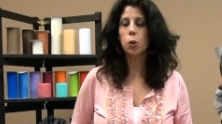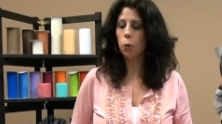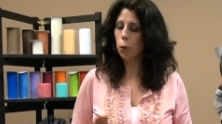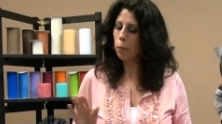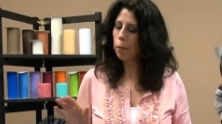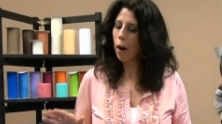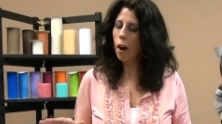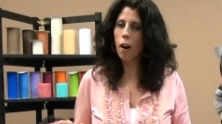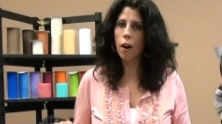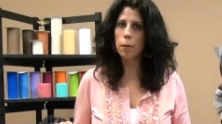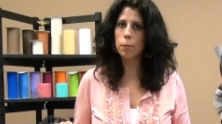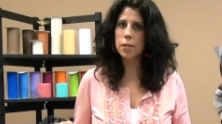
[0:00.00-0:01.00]
tulle
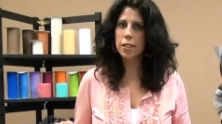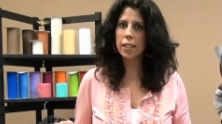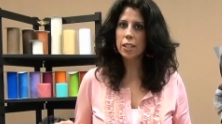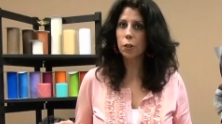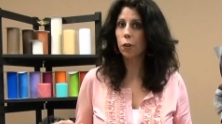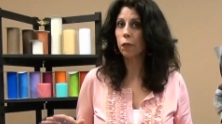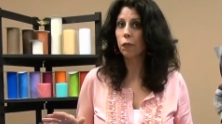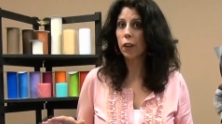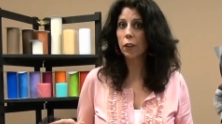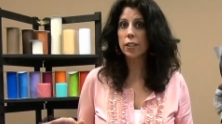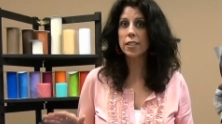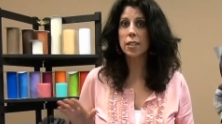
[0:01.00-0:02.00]
poms. These are
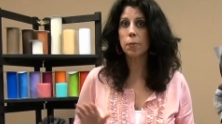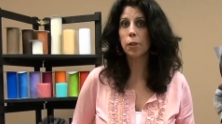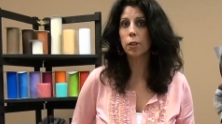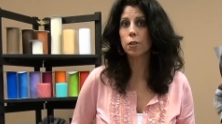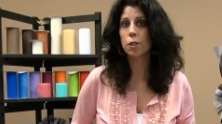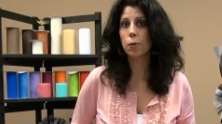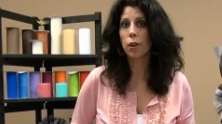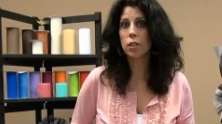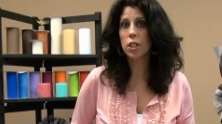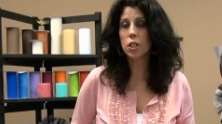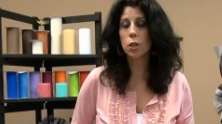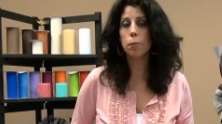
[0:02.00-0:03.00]
very similar to our
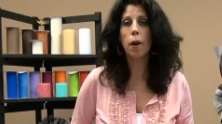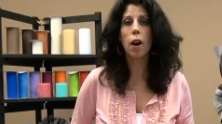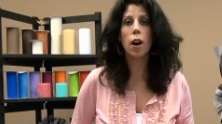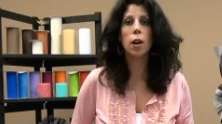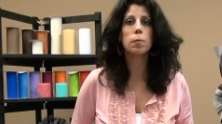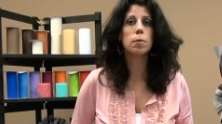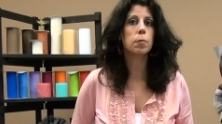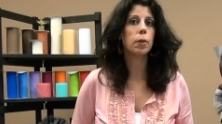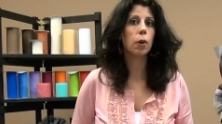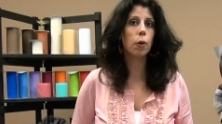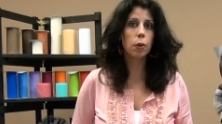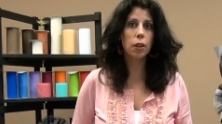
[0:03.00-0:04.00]
tissue poms but
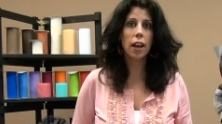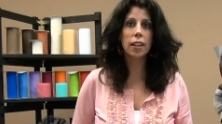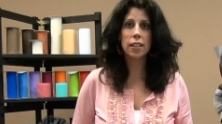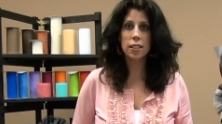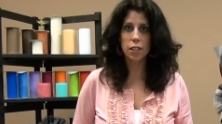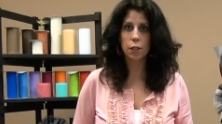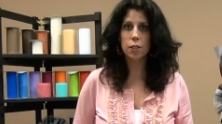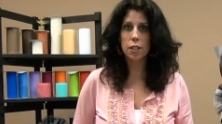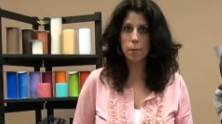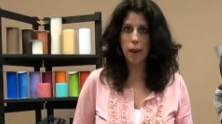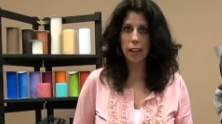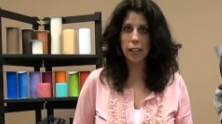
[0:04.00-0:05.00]
a whole lot easier to
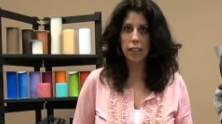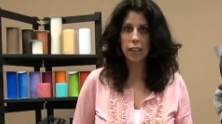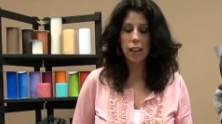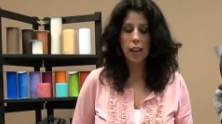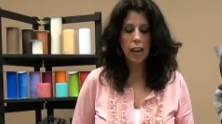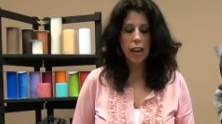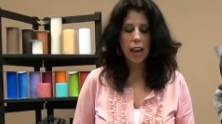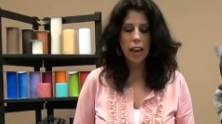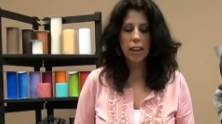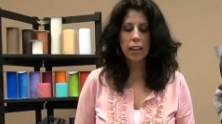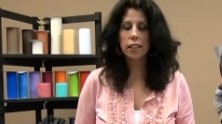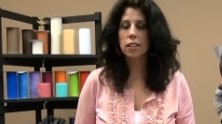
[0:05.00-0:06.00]
make.
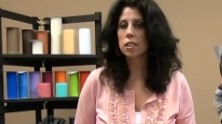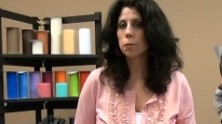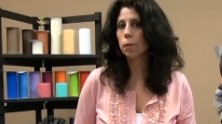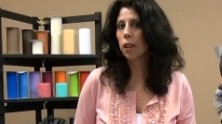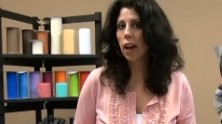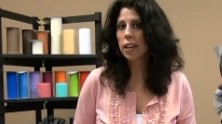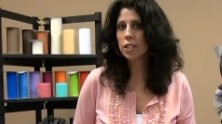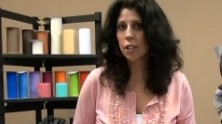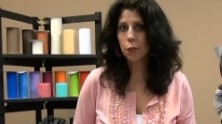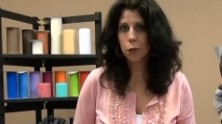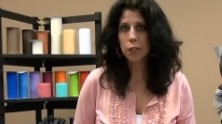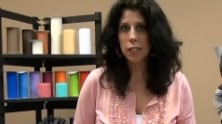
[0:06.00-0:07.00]
And the supplies
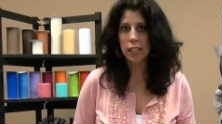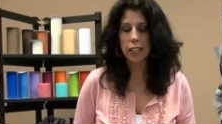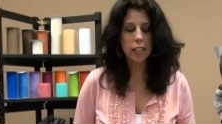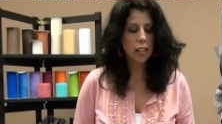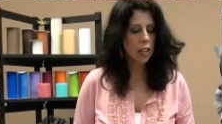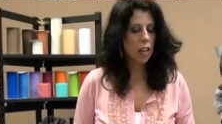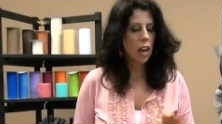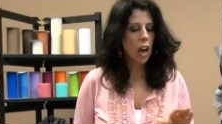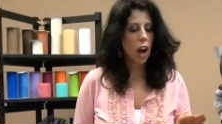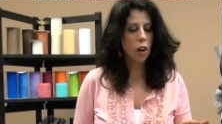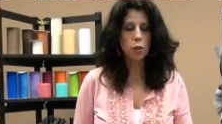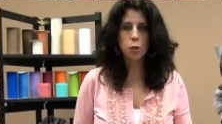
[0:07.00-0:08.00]
that you'll need
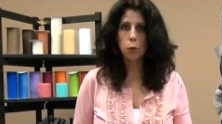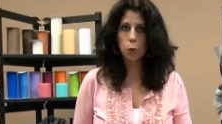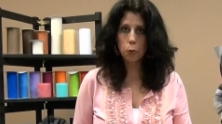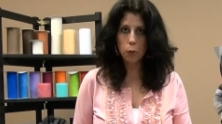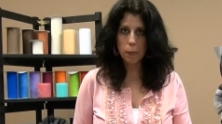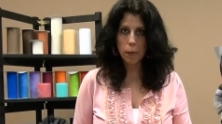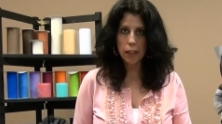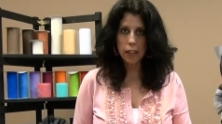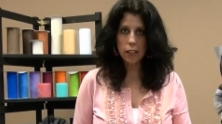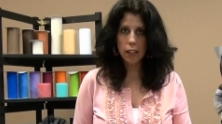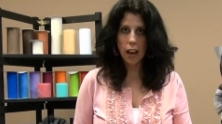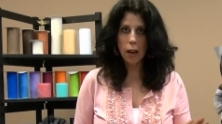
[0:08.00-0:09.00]
are tulle
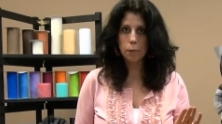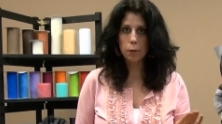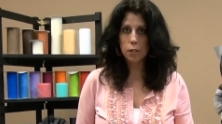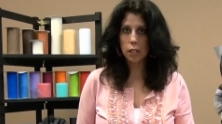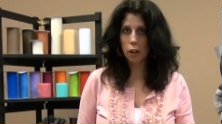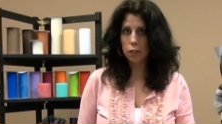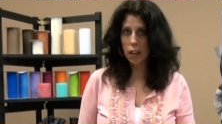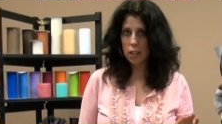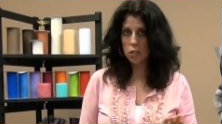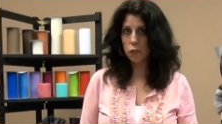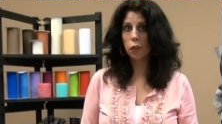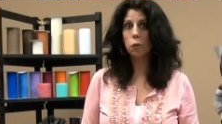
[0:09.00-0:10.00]
ribbon. I'm using our
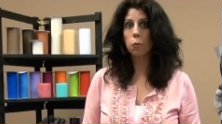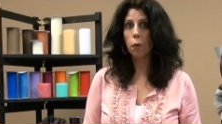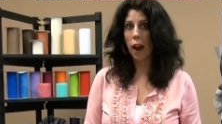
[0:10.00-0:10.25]
Nashville